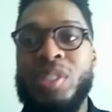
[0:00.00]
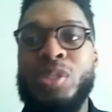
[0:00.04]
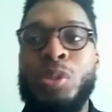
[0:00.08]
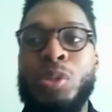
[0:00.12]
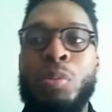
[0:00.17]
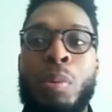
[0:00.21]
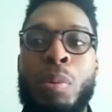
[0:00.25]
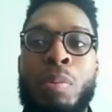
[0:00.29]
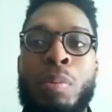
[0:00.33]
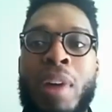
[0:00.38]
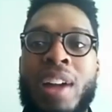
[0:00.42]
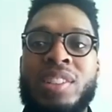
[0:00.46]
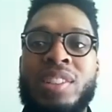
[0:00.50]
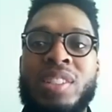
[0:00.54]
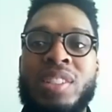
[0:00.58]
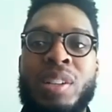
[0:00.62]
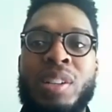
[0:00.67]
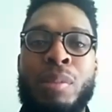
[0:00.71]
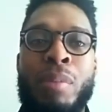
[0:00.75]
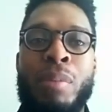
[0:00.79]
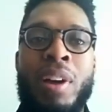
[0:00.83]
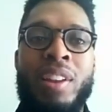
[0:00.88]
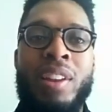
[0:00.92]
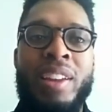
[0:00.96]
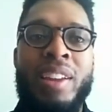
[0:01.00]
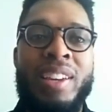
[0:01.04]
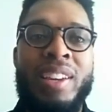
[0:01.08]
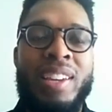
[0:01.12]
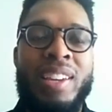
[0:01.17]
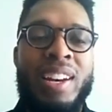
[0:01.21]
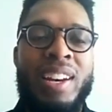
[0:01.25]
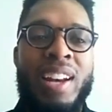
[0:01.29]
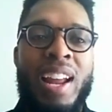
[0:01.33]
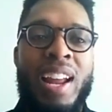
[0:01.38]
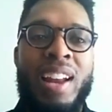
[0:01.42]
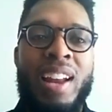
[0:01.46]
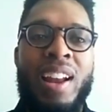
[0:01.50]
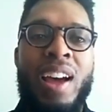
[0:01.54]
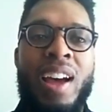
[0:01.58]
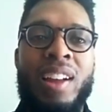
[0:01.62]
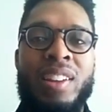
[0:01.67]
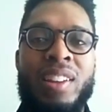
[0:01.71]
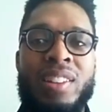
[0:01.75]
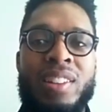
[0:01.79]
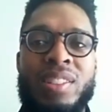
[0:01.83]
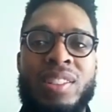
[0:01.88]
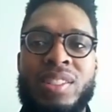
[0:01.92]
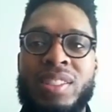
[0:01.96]
super passionate about like getting that
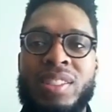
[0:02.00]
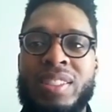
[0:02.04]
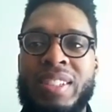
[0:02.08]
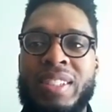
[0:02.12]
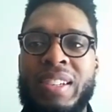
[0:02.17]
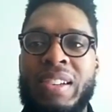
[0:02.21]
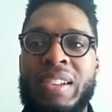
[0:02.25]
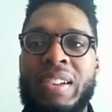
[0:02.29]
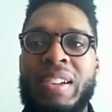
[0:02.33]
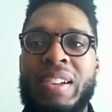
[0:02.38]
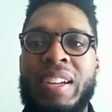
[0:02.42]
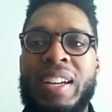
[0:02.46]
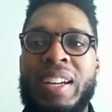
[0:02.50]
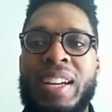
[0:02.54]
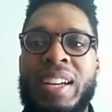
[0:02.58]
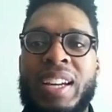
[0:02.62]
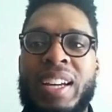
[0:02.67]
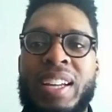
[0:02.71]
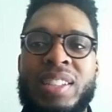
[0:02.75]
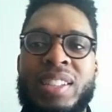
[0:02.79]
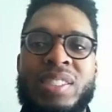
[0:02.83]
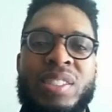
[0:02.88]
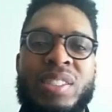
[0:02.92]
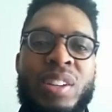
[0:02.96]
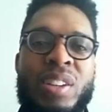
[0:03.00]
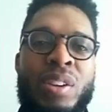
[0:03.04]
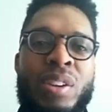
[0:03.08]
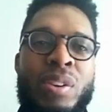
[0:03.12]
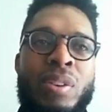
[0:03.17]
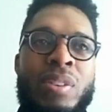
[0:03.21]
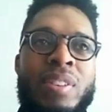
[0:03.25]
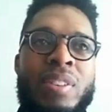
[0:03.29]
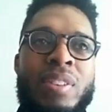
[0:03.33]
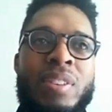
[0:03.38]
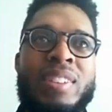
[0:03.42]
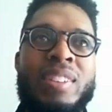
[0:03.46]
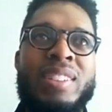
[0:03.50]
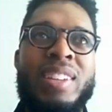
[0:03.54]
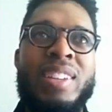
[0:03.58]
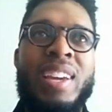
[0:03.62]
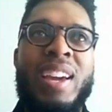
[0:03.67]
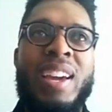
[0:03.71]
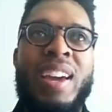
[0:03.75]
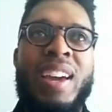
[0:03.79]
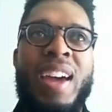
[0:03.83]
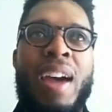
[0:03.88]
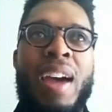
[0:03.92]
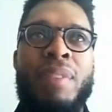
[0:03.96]
knowledge. And so,
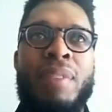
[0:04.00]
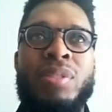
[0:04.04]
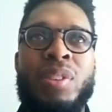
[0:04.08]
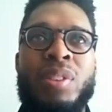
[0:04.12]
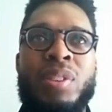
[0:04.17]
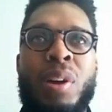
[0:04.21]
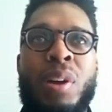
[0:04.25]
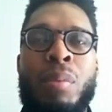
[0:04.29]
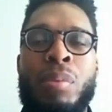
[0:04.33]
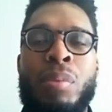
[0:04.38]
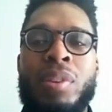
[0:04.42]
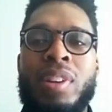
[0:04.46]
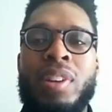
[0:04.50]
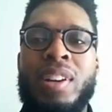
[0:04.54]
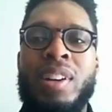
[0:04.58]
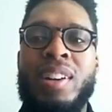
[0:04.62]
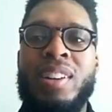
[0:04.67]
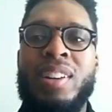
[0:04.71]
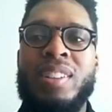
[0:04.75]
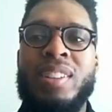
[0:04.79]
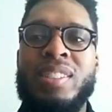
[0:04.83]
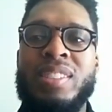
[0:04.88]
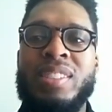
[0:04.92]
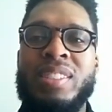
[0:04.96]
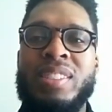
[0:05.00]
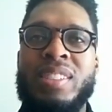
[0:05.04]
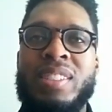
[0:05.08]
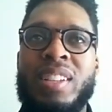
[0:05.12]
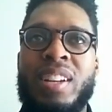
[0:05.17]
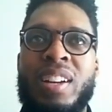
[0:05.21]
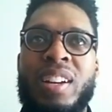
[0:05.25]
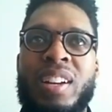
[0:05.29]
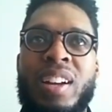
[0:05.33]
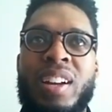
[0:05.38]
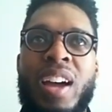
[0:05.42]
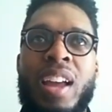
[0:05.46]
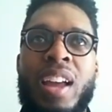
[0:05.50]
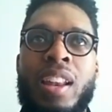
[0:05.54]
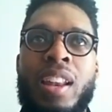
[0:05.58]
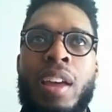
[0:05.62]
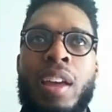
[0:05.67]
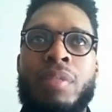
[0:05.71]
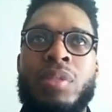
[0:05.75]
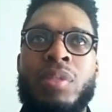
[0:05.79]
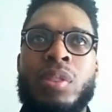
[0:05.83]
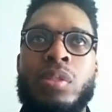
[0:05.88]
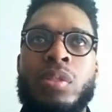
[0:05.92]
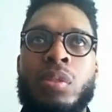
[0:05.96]
yeah, after a couple of years, I
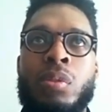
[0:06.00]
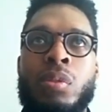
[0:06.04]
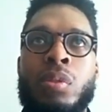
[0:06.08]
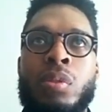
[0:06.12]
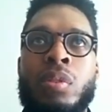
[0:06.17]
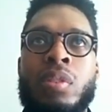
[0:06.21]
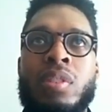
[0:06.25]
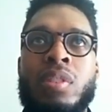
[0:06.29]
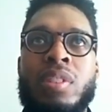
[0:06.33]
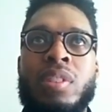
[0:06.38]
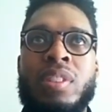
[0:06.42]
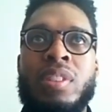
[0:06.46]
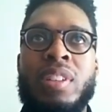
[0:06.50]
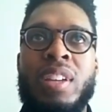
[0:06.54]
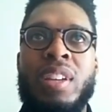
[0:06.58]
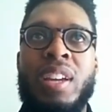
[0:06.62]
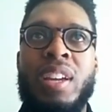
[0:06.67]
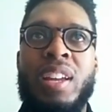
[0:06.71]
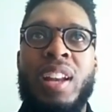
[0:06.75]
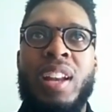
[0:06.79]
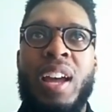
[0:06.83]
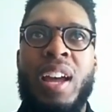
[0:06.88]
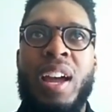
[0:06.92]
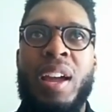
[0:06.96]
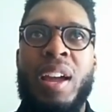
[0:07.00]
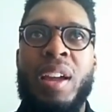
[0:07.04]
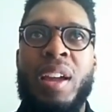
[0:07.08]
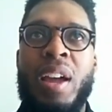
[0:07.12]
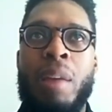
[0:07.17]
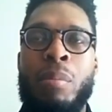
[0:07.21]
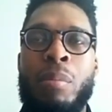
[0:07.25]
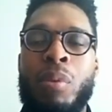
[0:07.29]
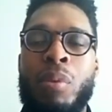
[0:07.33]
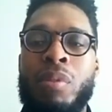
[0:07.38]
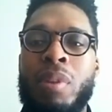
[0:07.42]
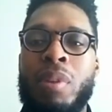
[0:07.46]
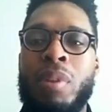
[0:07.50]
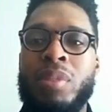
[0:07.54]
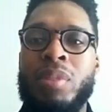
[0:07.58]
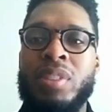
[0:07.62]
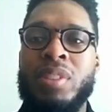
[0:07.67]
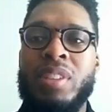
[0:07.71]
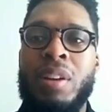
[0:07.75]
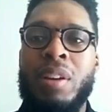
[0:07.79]
left the school and I moved up to